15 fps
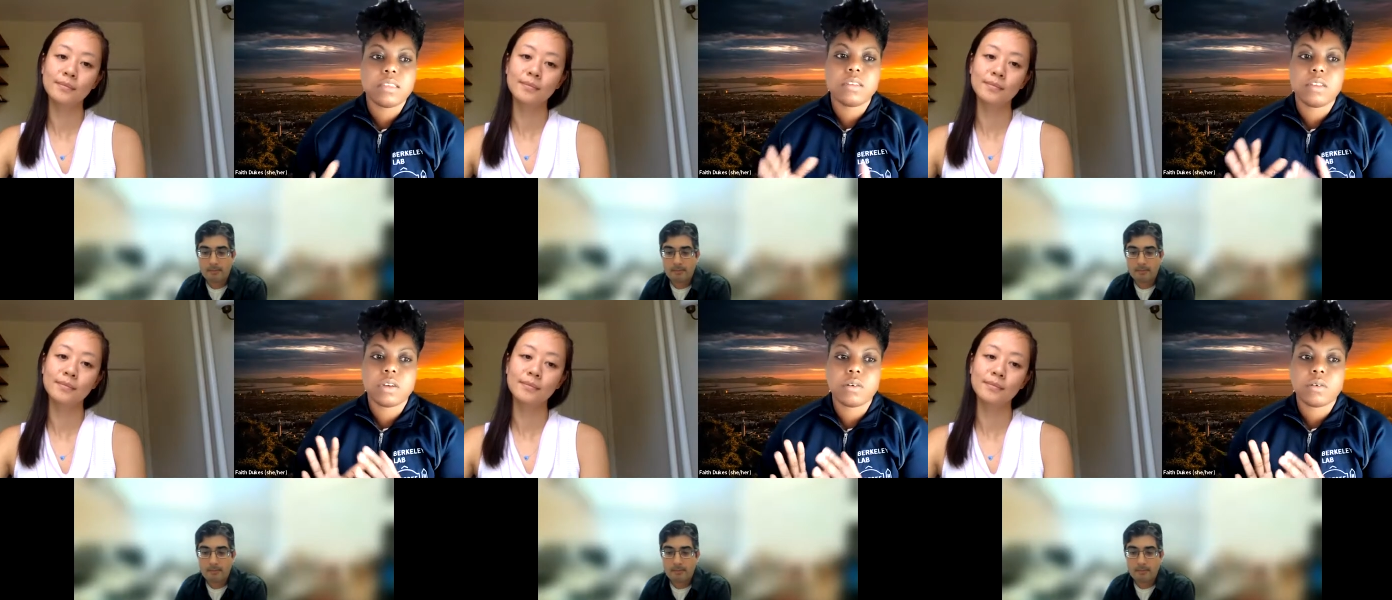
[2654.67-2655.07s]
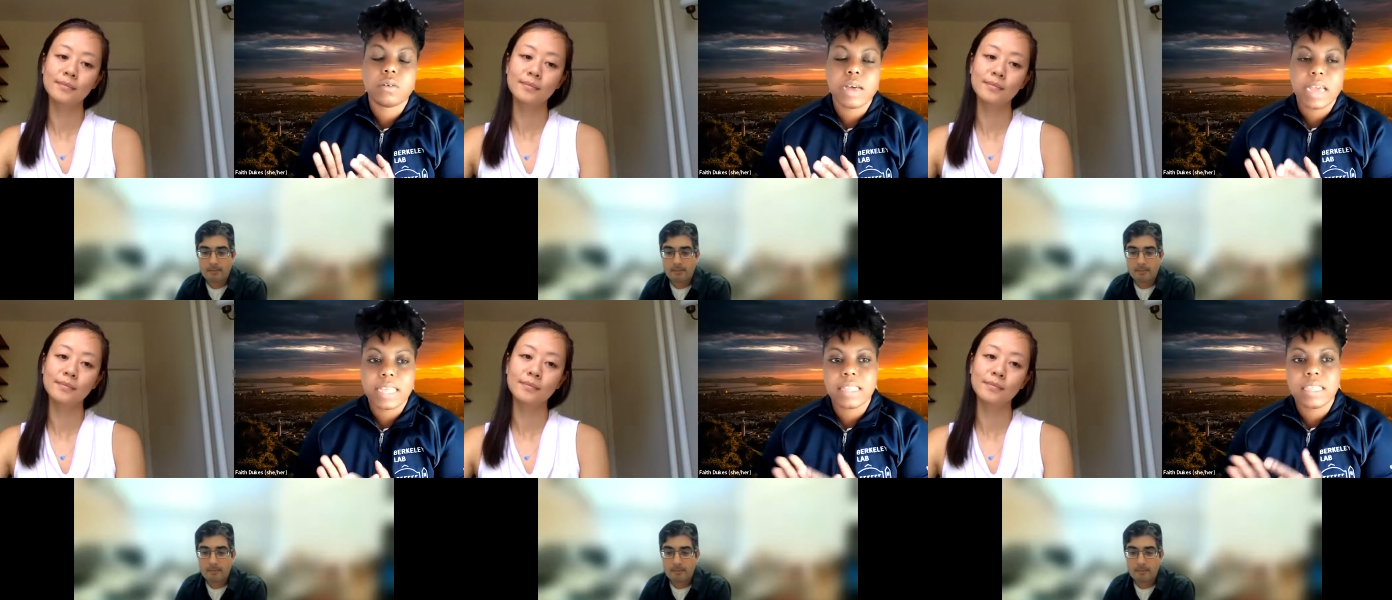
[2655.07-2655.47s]
Speaker 1: you
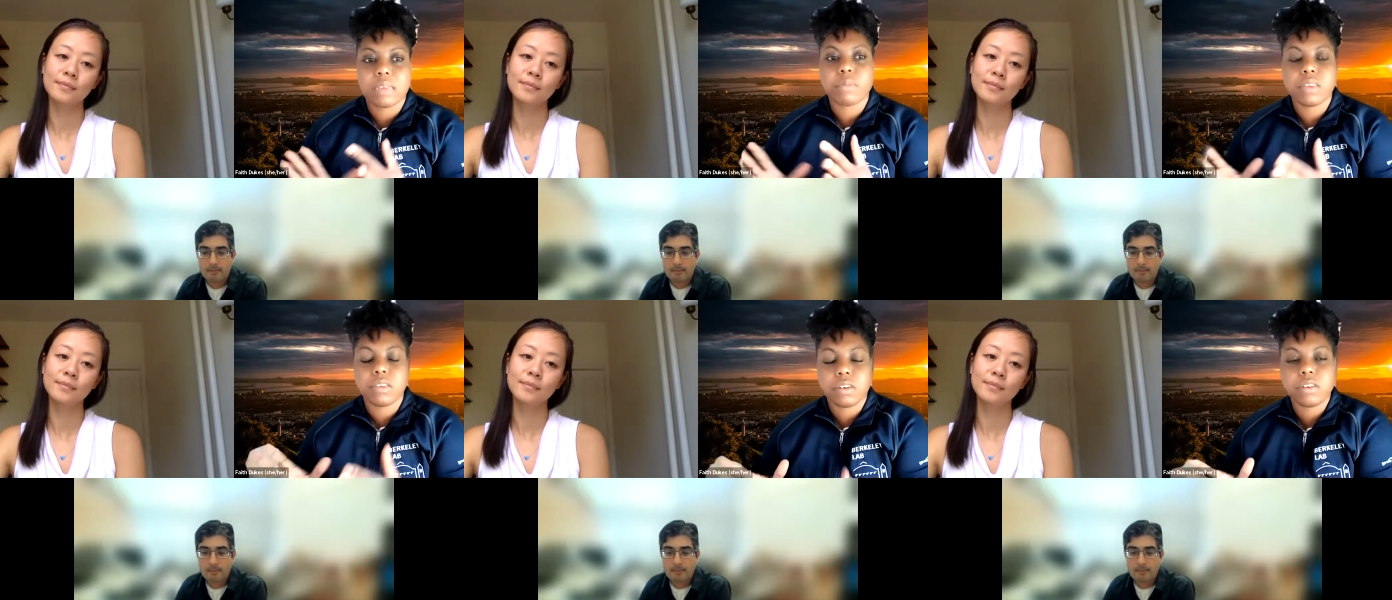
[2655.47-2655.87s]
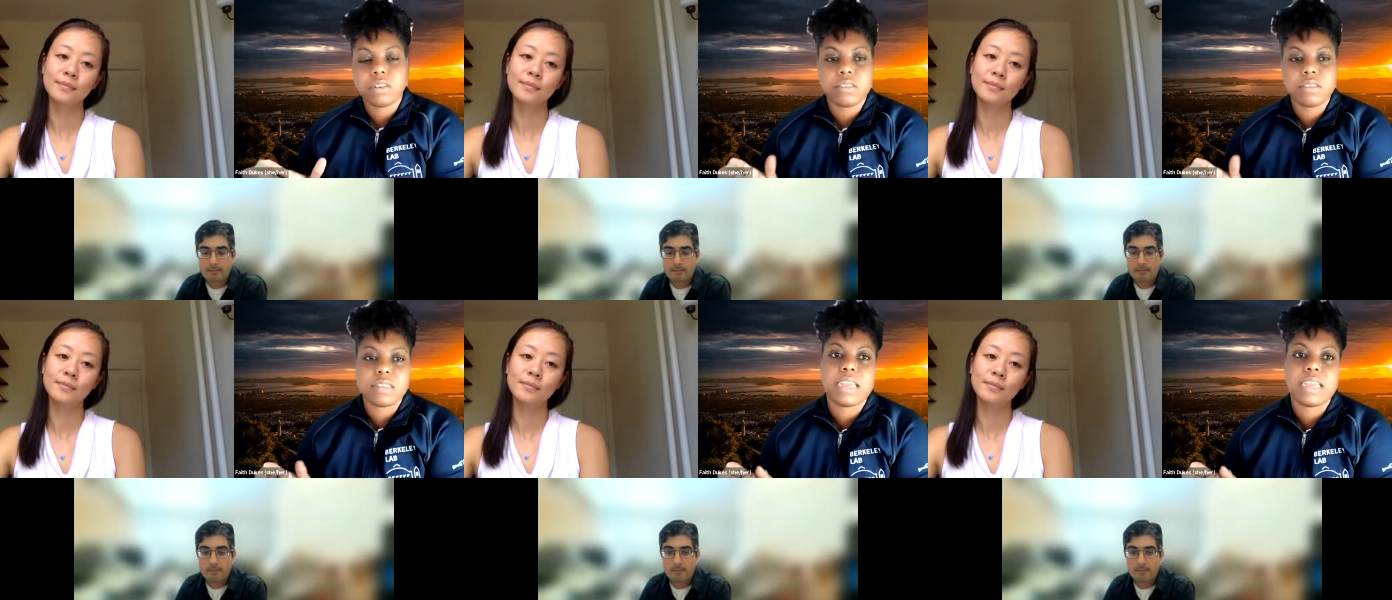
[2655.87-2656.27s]
know, I think
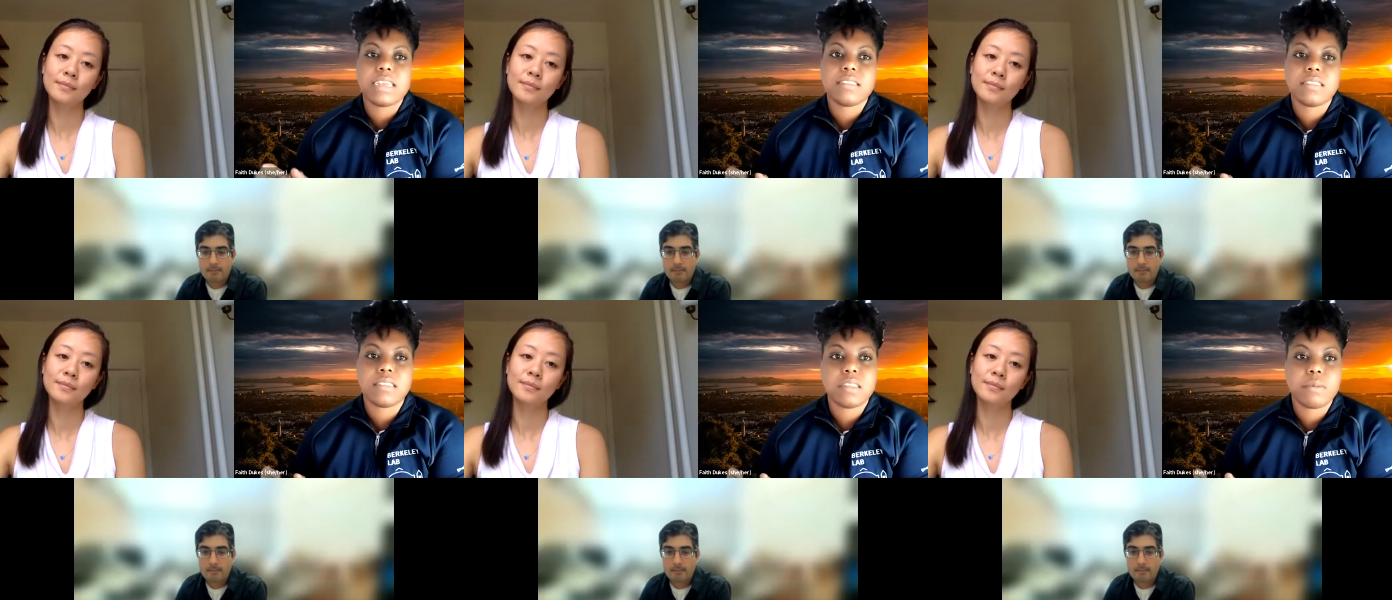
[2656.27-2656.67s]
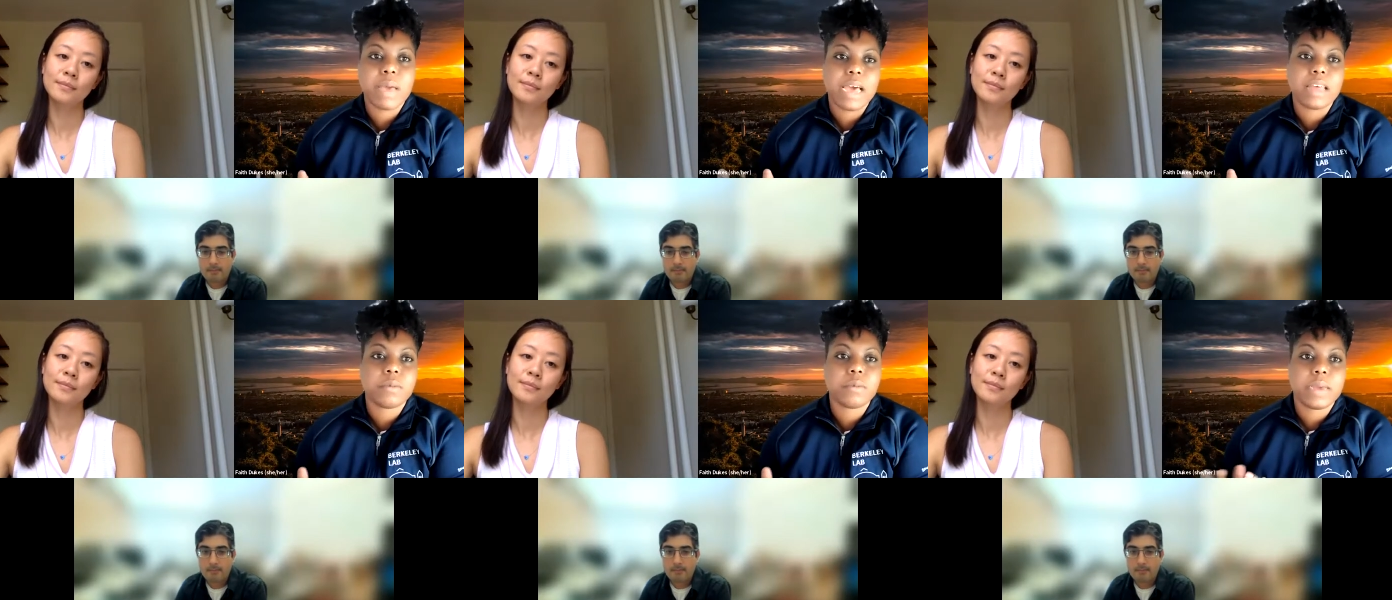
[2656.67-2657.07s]
material science is the
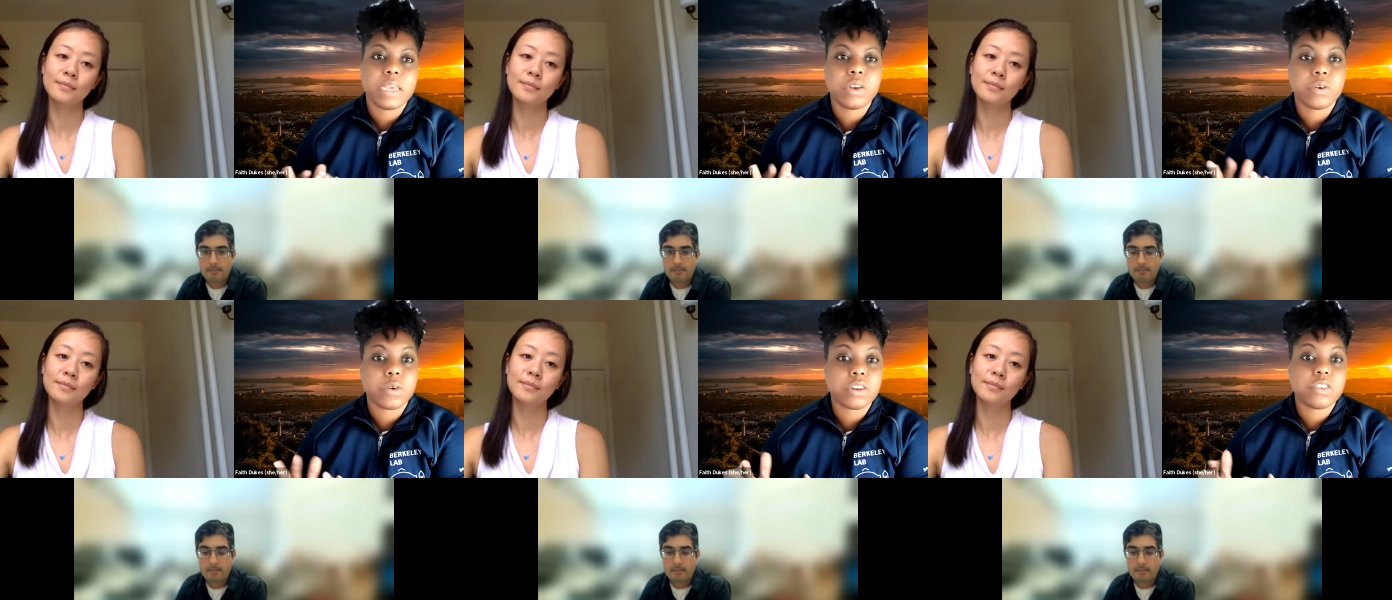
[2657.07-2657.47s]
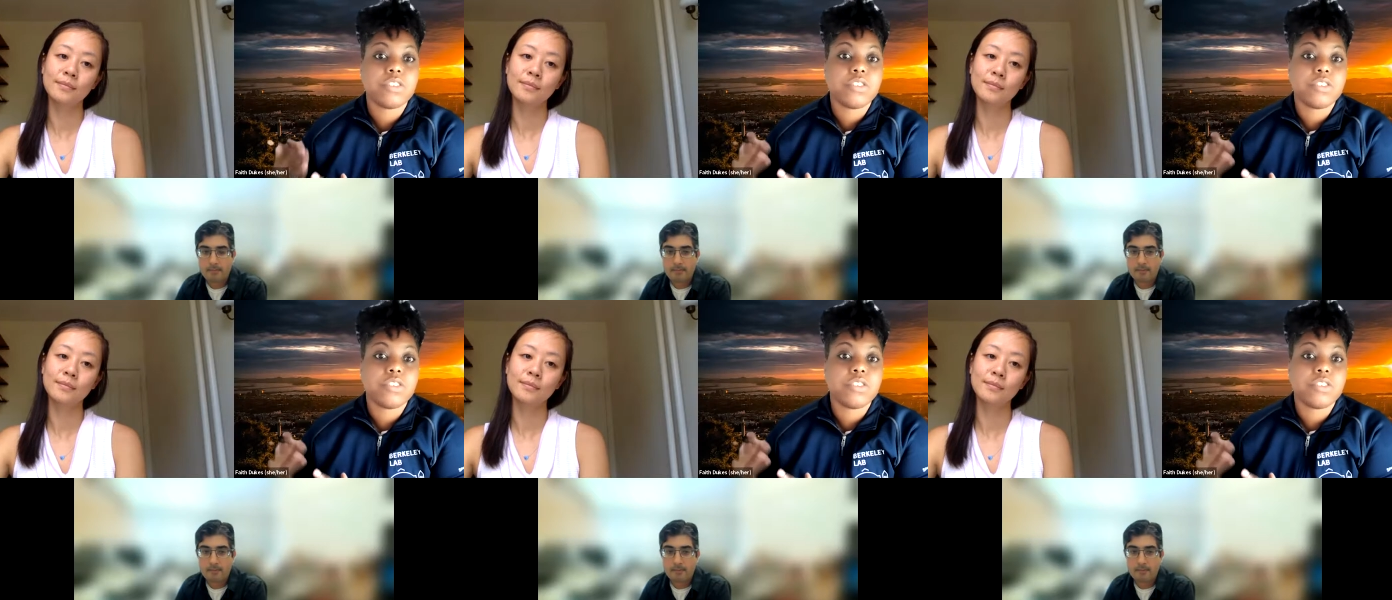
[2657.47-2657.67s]
pathway in order to